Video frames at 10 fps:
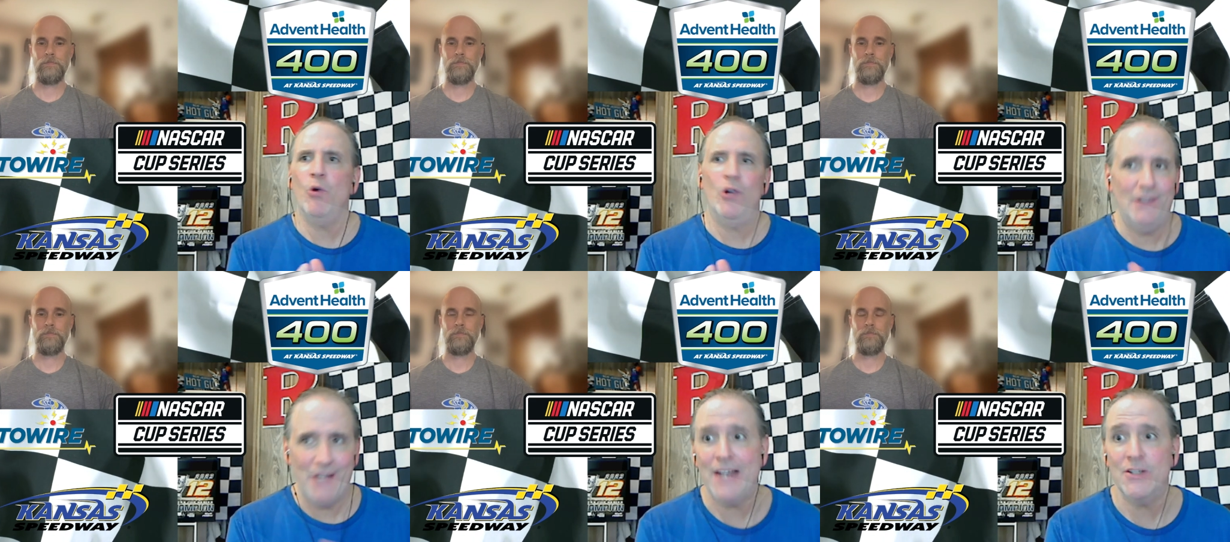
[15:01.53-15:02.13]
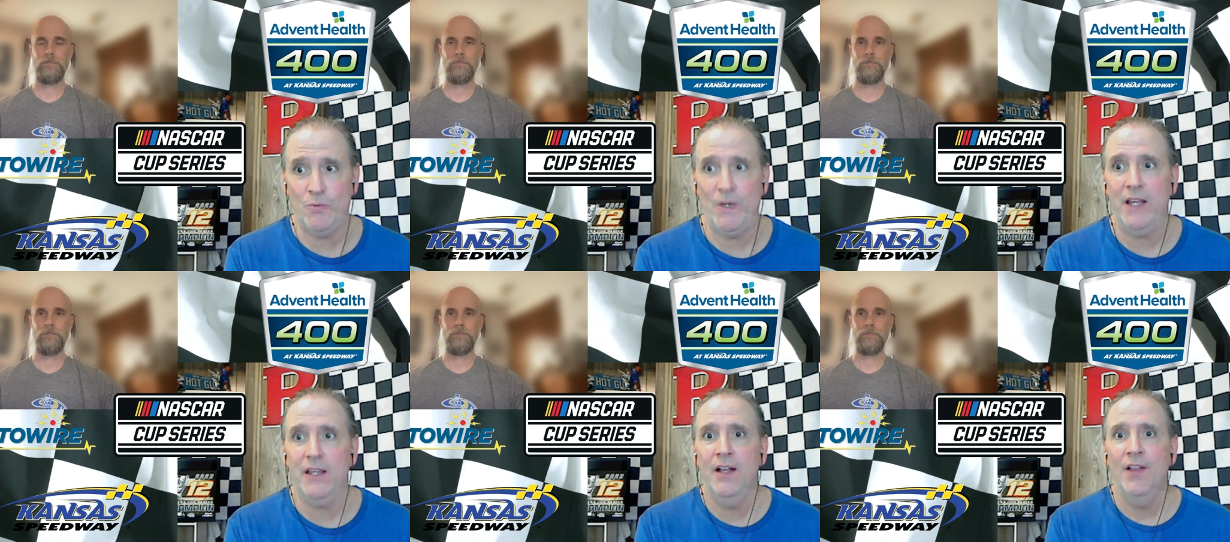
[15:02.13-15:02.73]
Speaker 1: more last
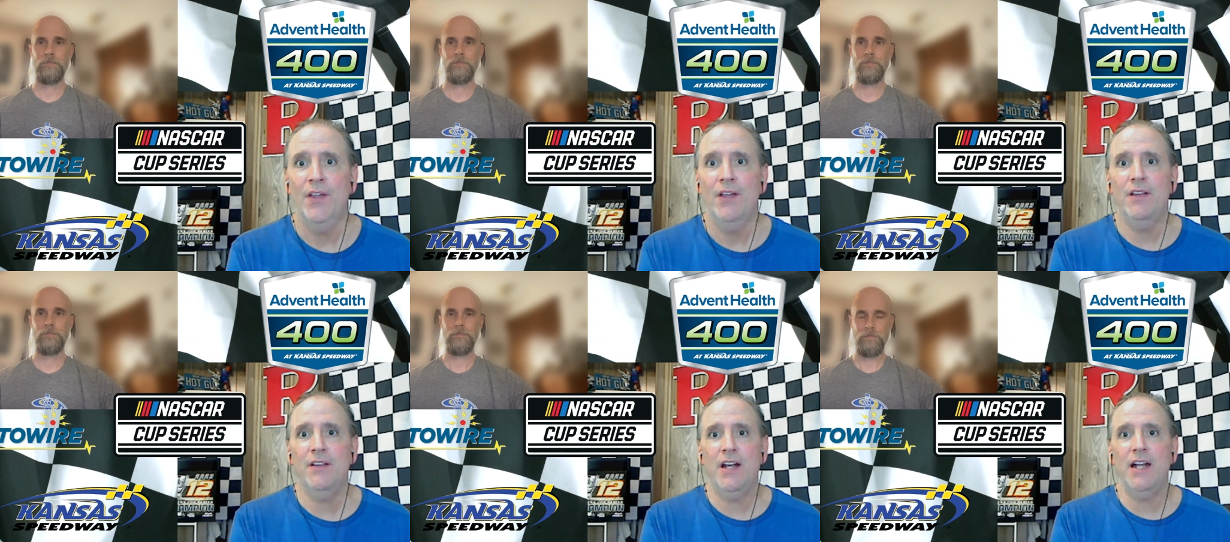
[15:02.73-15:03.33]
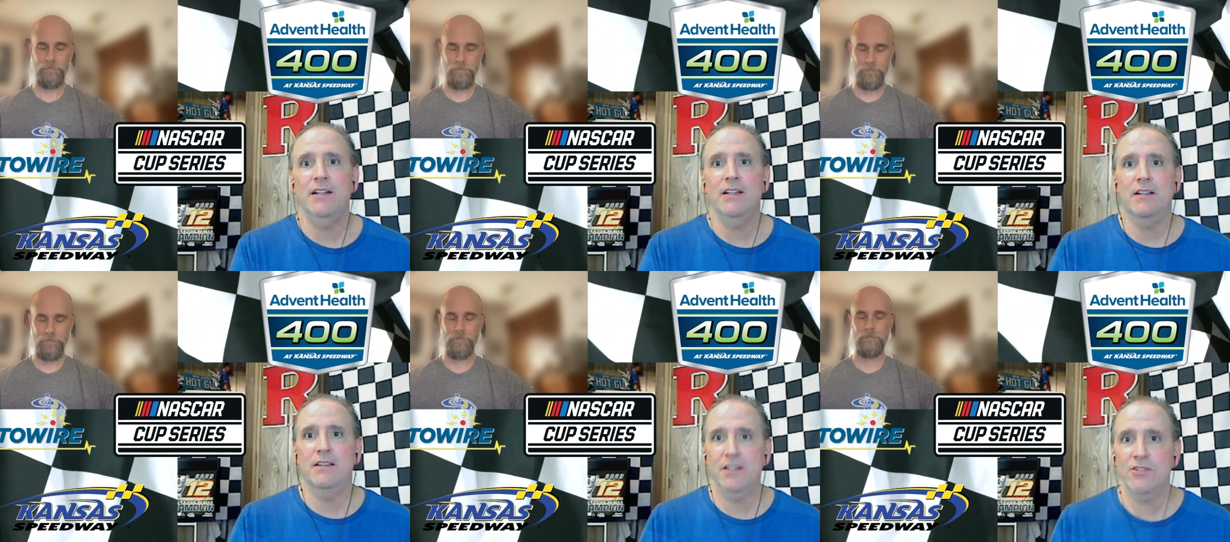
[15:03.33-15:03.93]
week than I
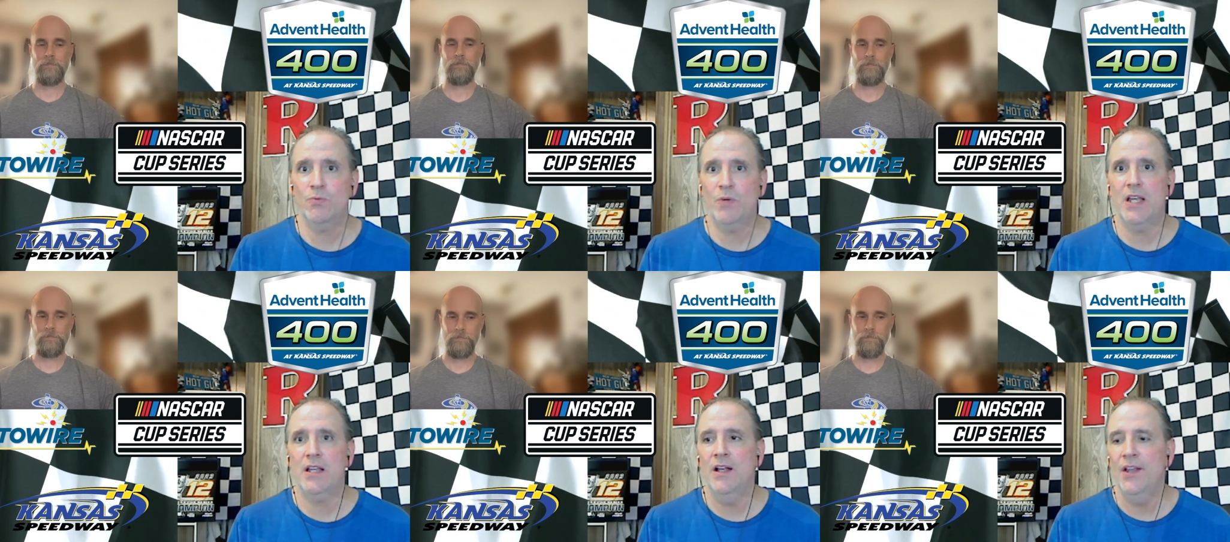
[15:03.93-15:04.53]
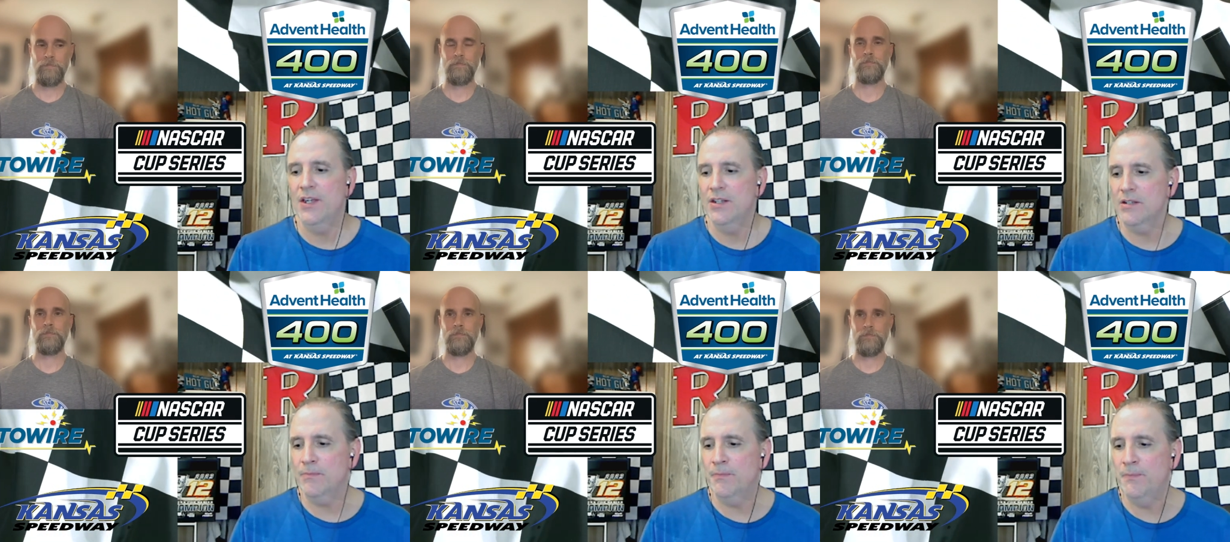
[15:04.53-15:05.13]
did this week,
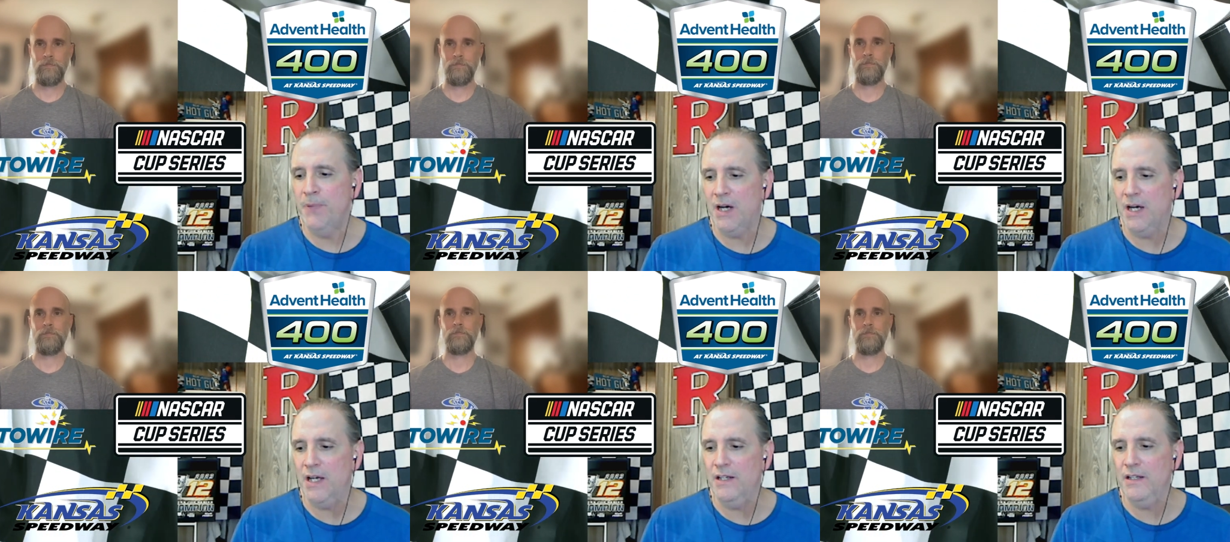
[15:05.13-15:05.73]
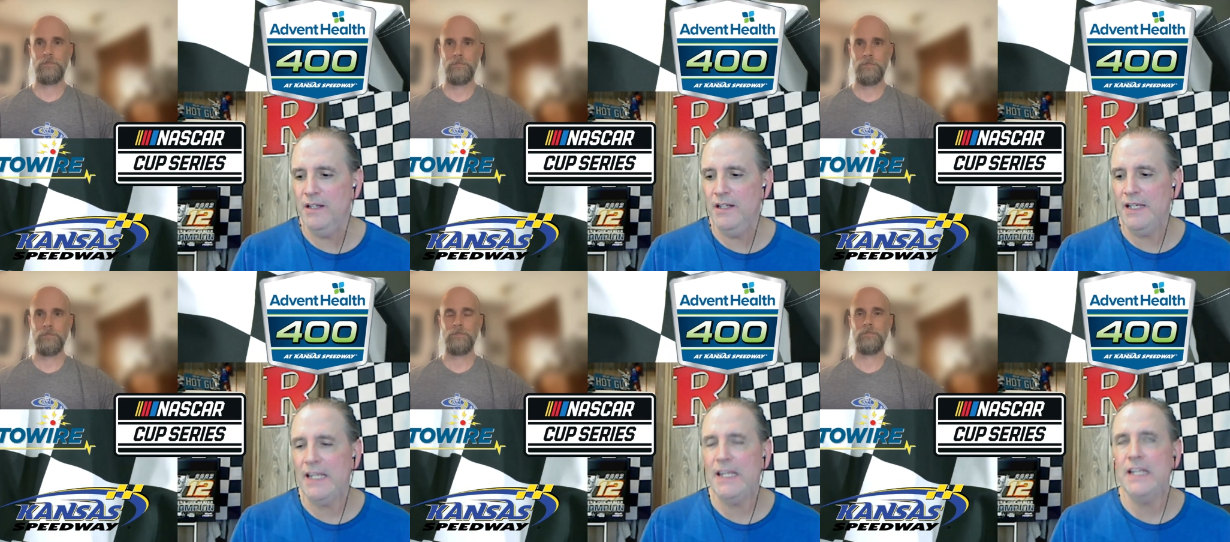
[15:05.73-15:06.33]
but
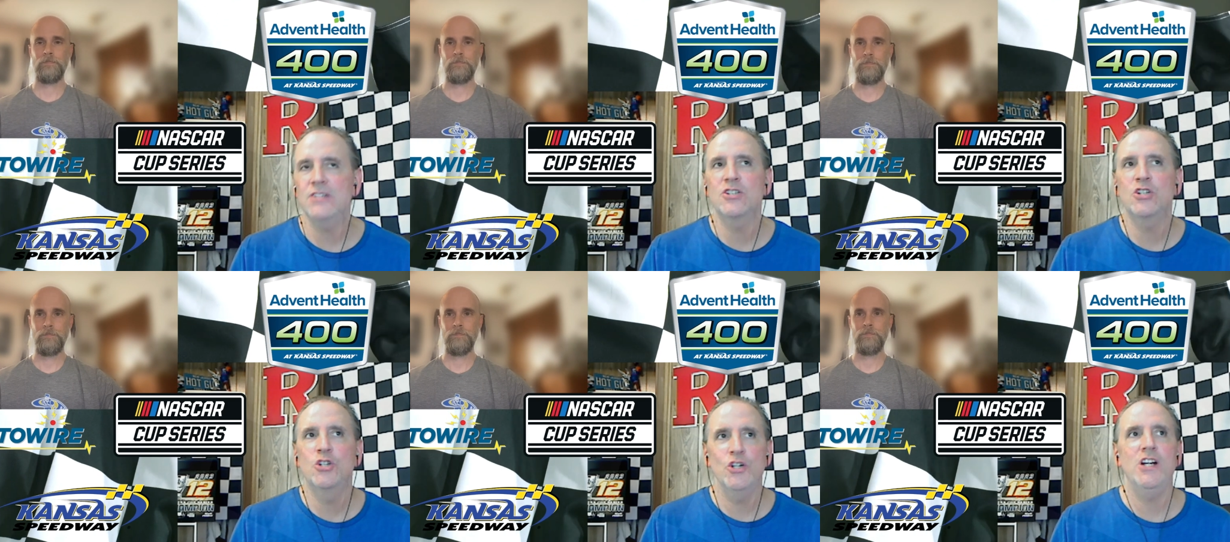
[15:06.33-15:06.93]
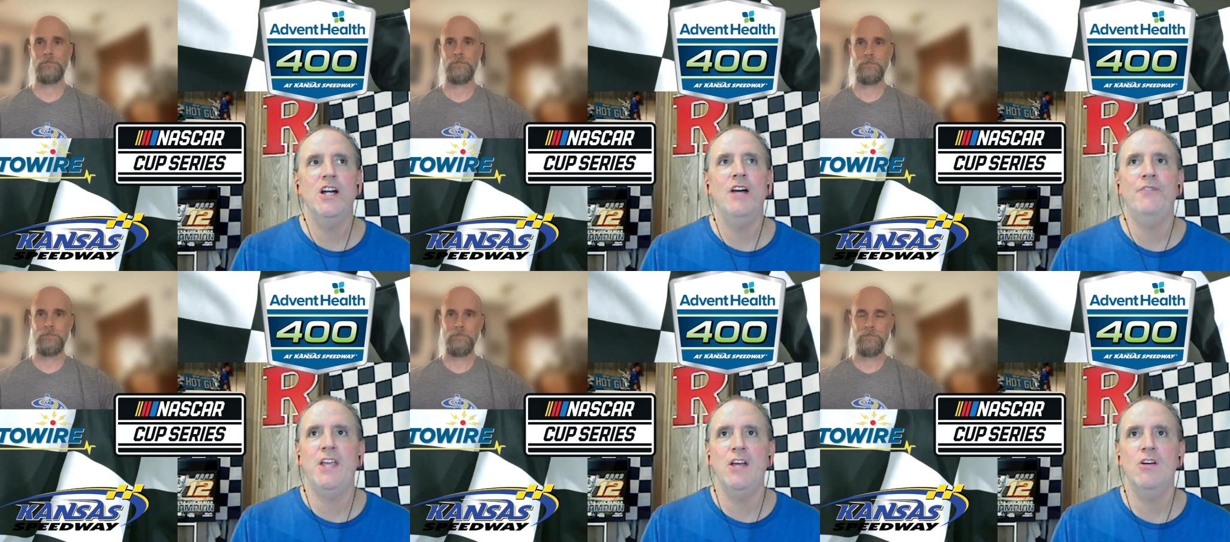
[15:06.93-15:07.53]
he's good
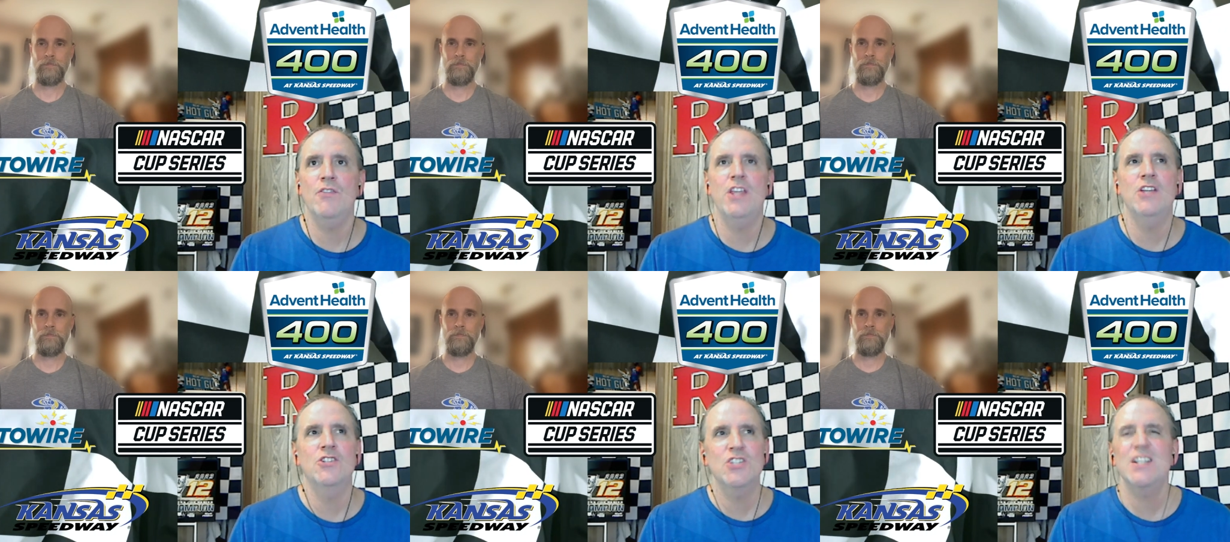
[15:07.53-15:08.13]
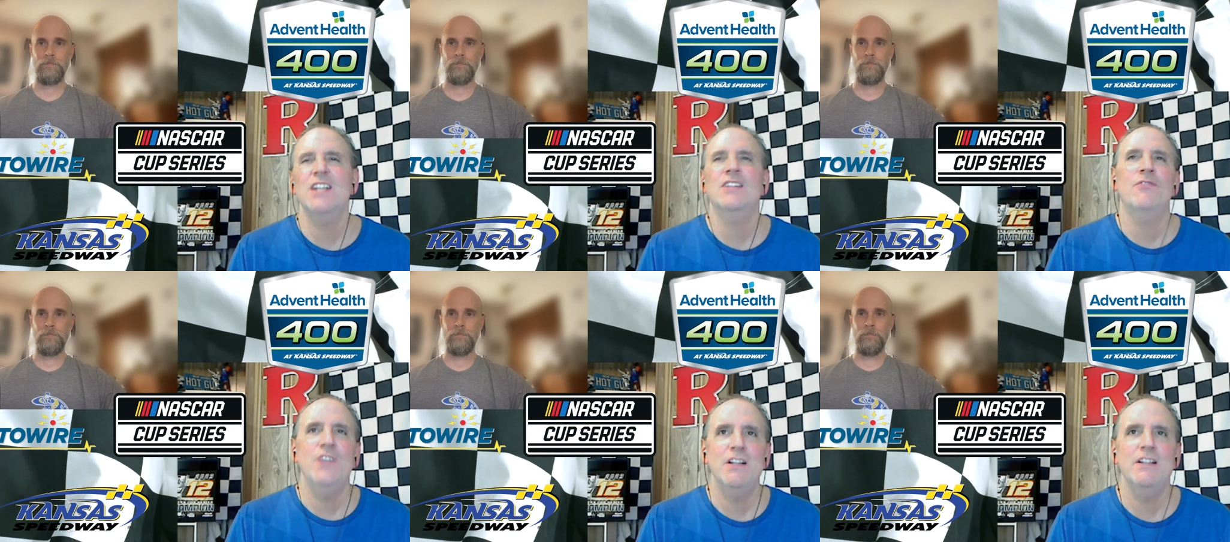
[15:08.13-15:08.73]
enough here that you just get
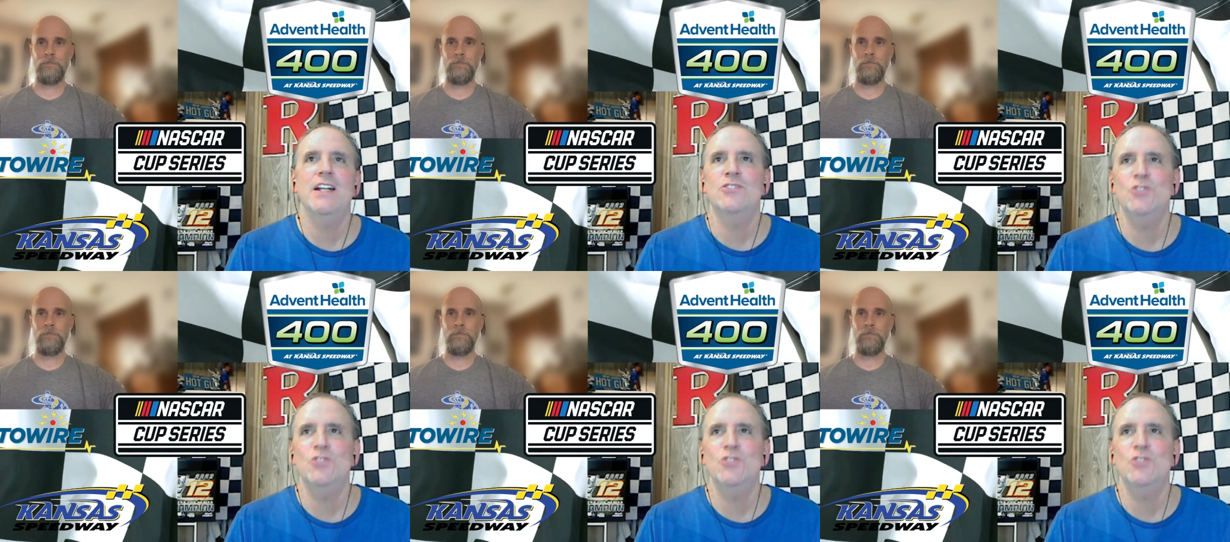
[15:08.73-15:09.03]
the feeling that